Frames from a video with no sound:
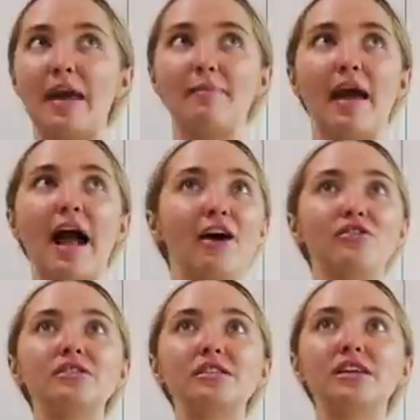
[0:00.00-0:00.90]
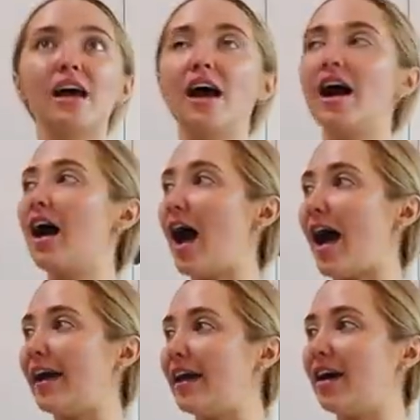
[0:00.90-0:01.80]
made in my house.
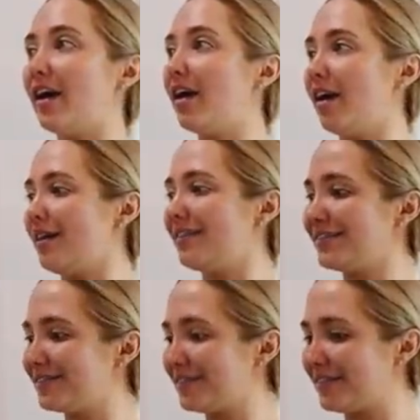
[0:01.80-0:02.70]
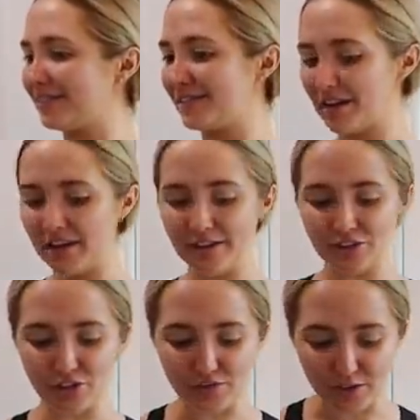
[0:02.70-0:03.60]
I
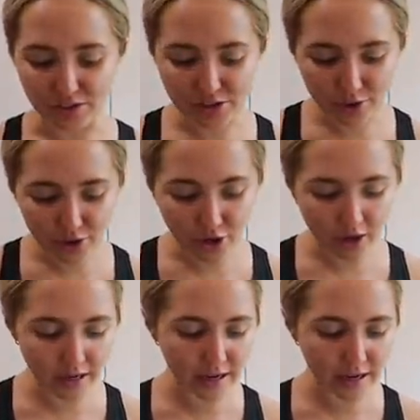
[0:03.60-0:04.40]
just feel so good in